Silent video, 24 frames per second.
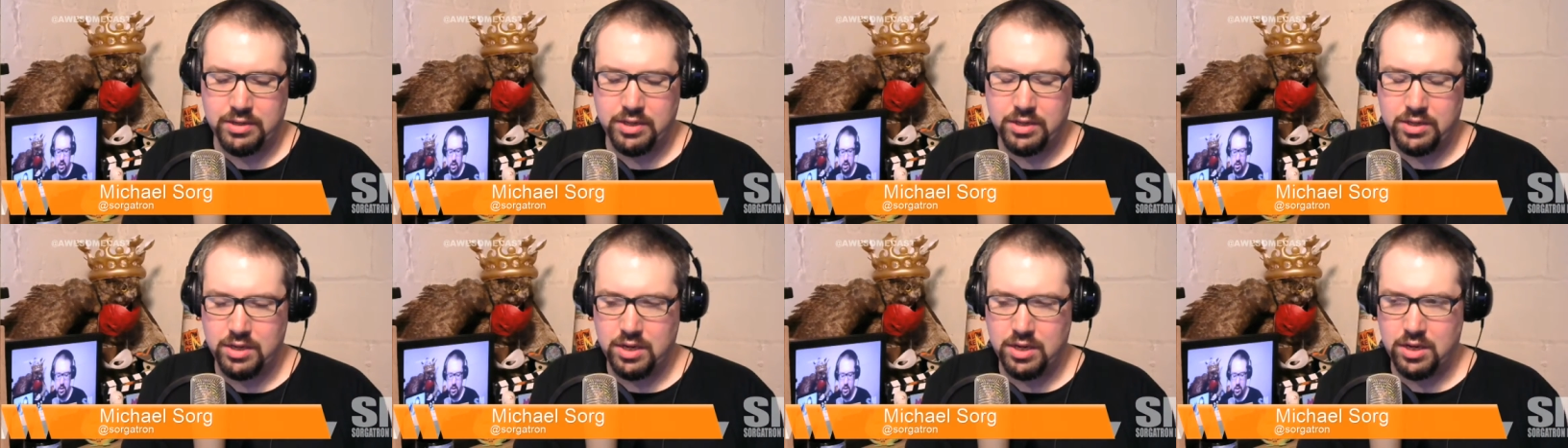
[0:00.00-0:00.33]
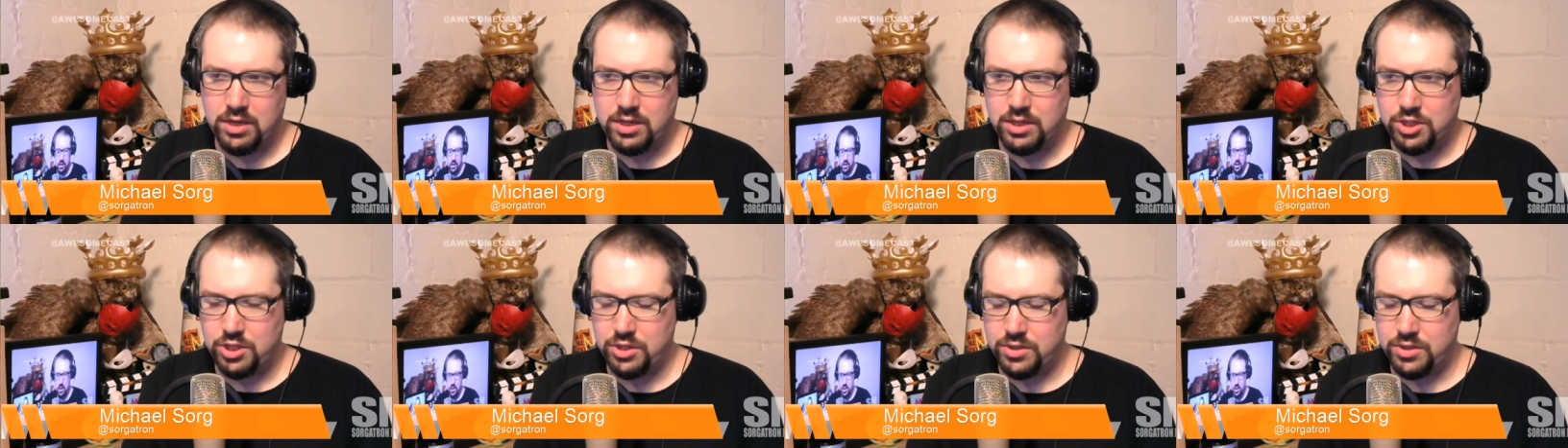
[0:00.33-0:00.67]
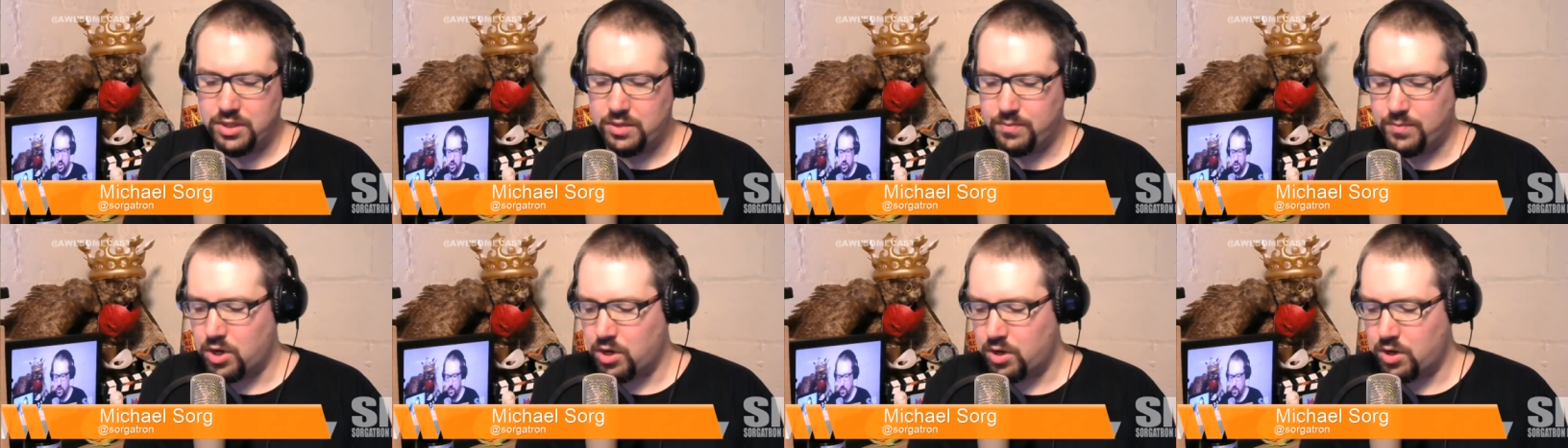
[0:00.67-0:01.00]
on shows
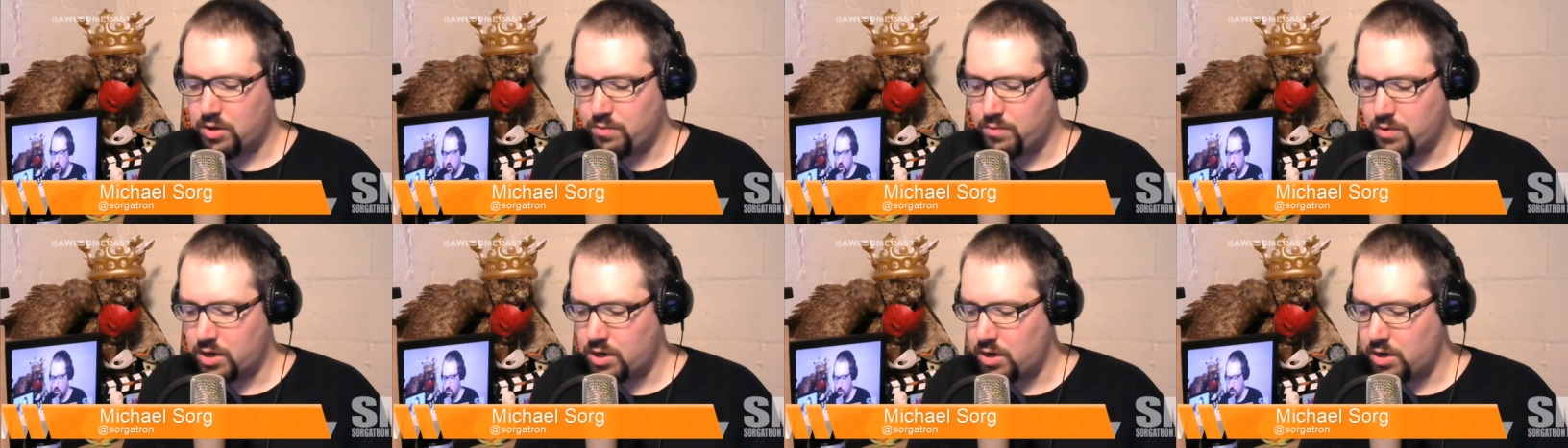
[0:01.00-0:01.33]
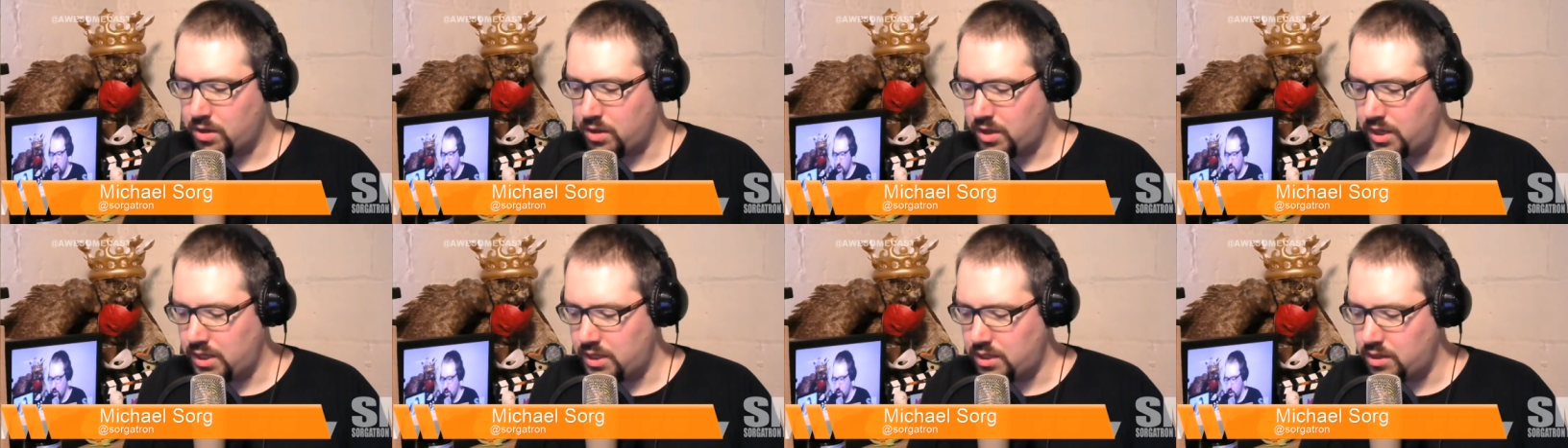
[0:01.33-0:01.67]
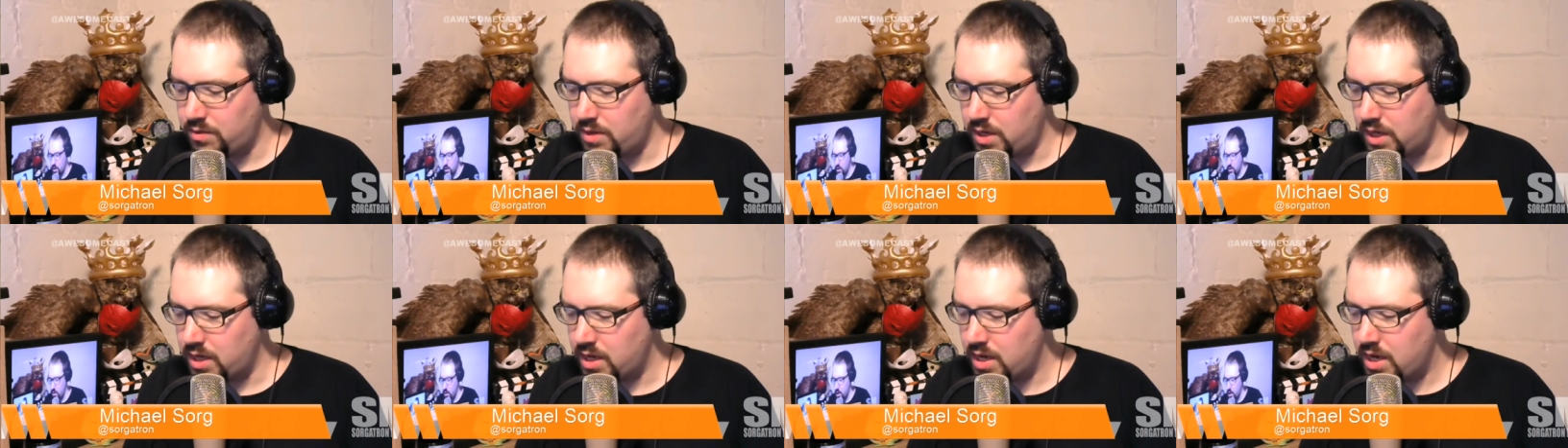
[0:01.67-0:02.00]
that we're currently
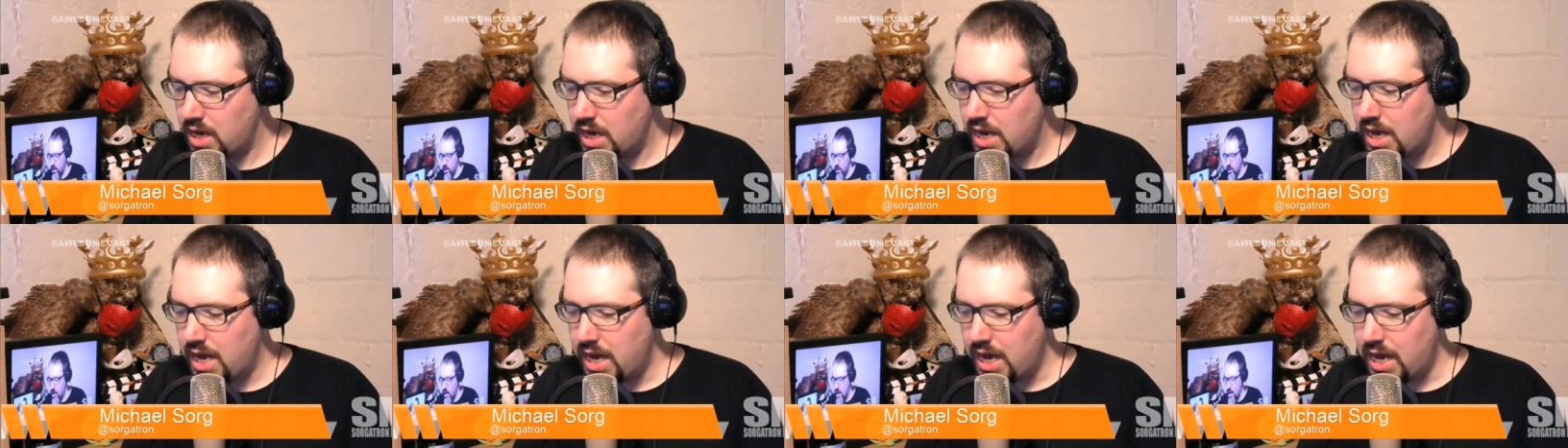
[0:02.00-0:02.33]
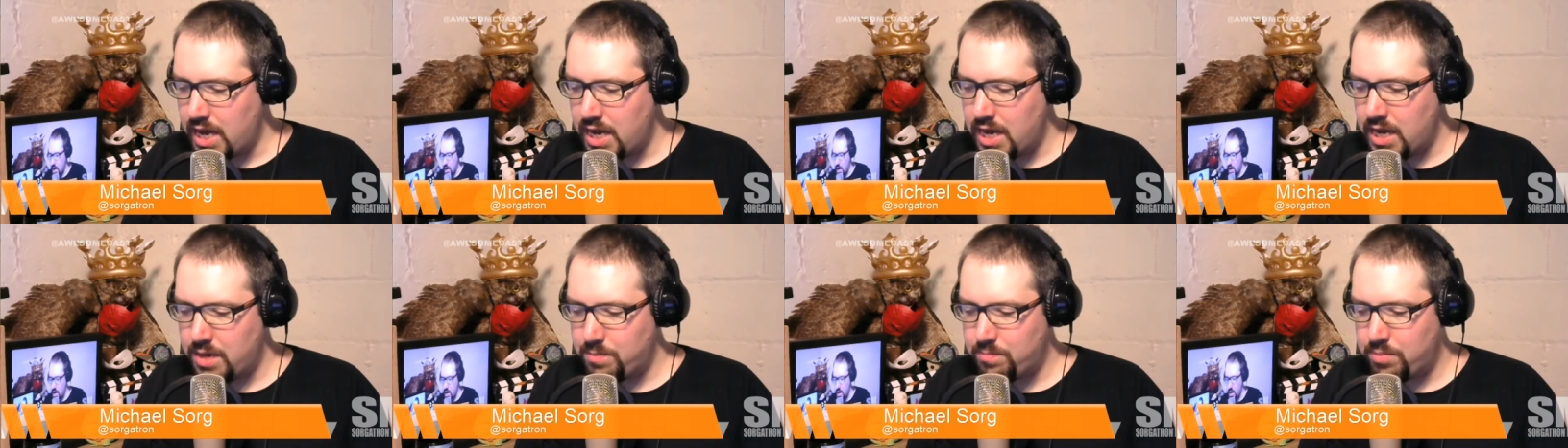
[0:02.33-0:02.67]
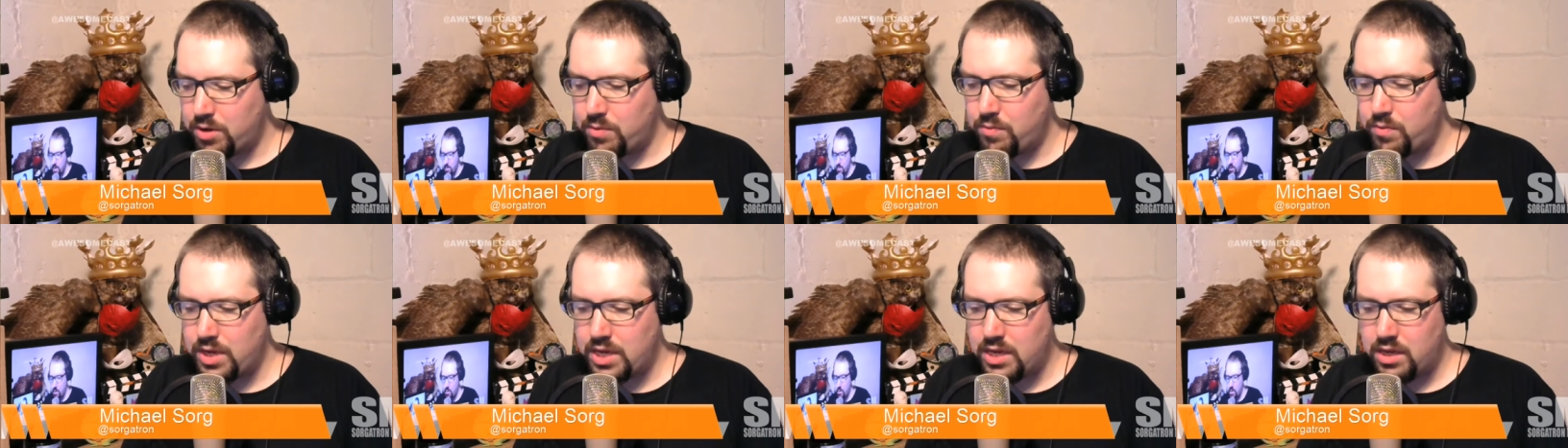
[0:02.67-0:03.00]
doing,
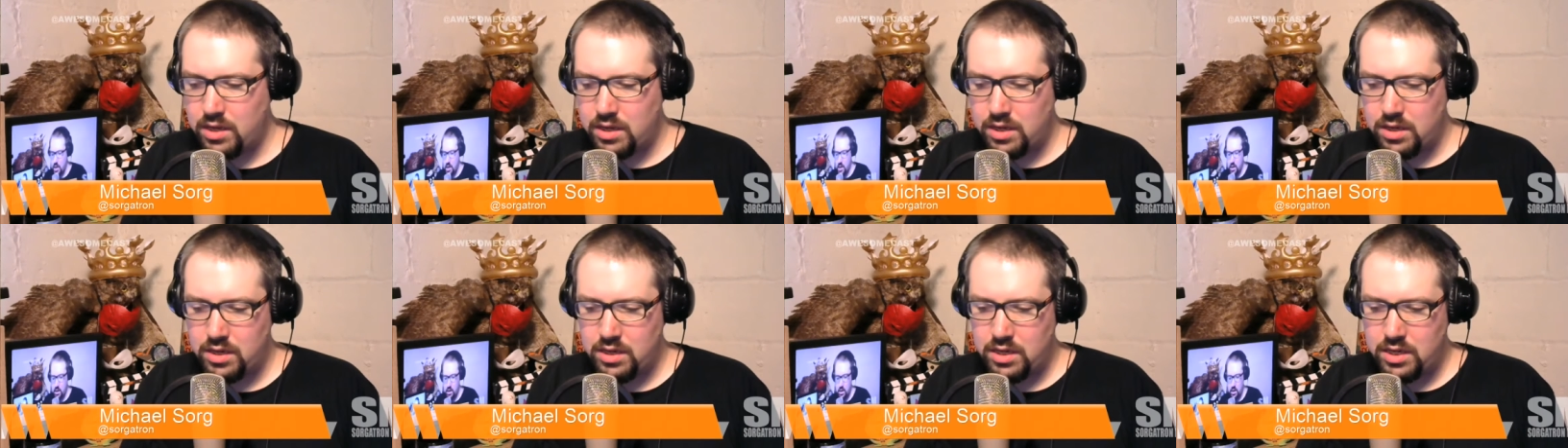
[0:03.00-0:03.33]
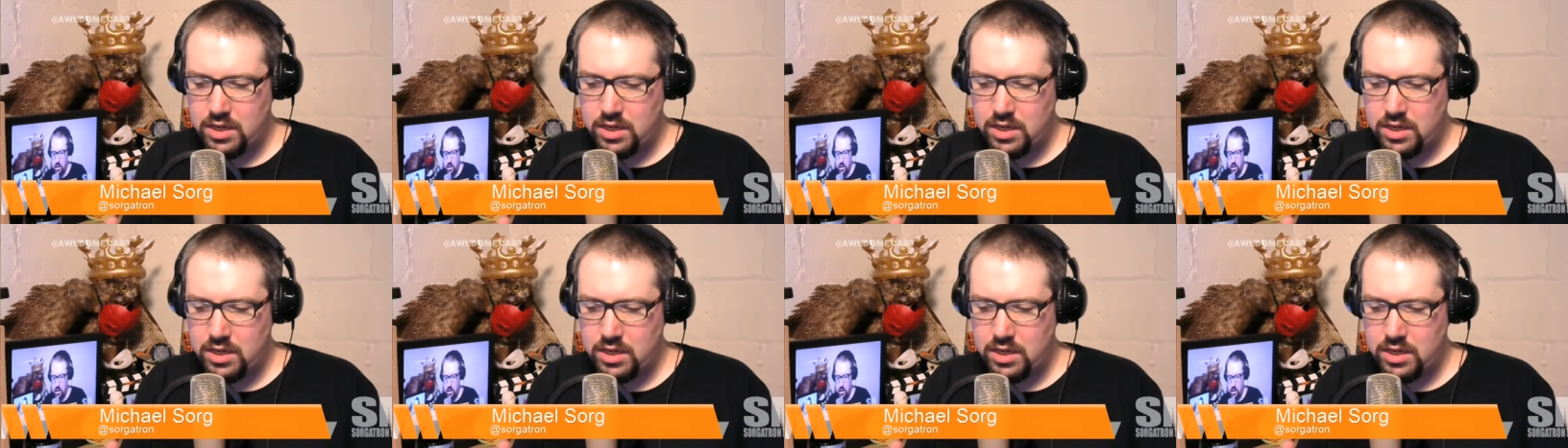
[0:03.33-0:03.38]
but we